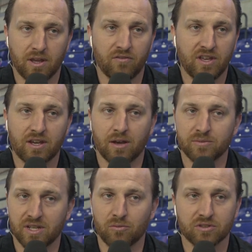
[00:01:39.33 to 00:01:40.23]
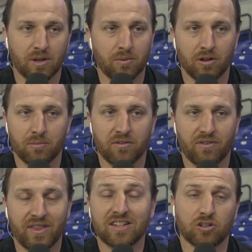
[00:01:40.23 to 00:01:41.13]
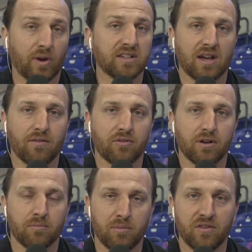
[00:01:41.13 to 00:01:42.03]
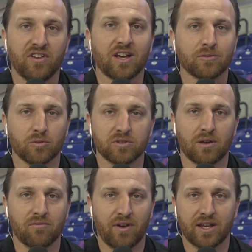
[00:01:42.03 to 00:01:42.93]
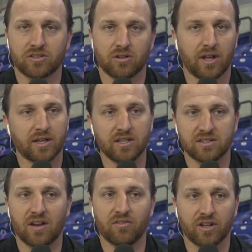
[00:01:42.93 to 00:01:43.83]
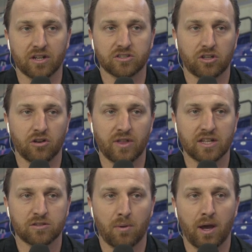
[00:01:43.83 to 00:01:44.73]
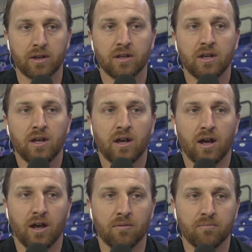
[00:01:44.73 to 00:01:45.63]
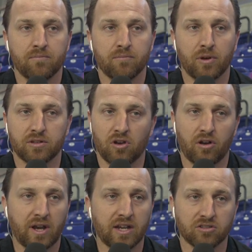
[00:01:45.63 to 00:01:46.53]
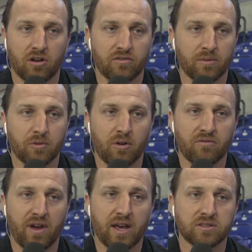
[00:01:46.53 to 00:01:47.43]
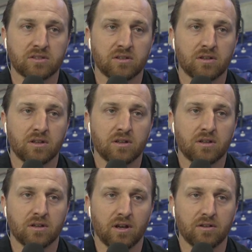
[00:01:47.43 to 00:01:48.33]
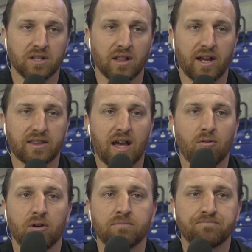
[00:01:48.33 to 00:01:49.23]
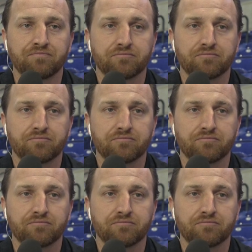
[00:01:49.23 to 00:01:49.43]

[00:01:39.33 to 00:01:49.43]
if he comes in with something a little bit, fa- that's a great time for him. But if he comes in with something faster, like he's definitely going to secure that spot. Um, but tall guys, hard for them to run fast. Uh, didn't like that one.